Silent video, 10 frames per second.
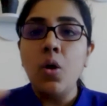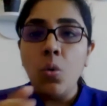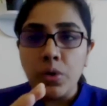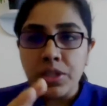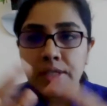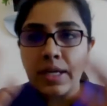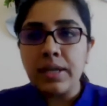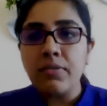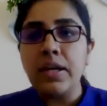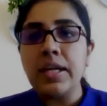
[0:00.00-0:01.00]
which is
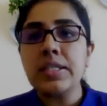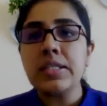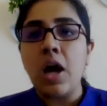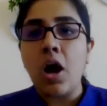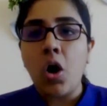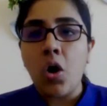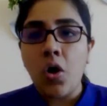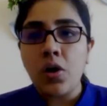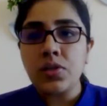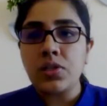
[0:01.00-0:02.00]
getting released
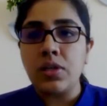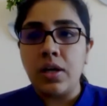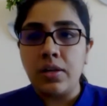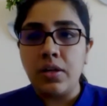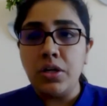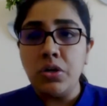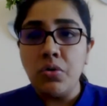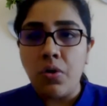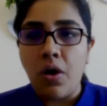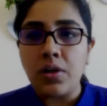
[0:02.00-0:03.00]
across uh, the
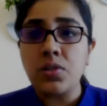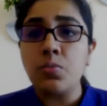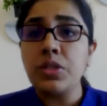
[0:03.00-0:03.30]
neurons,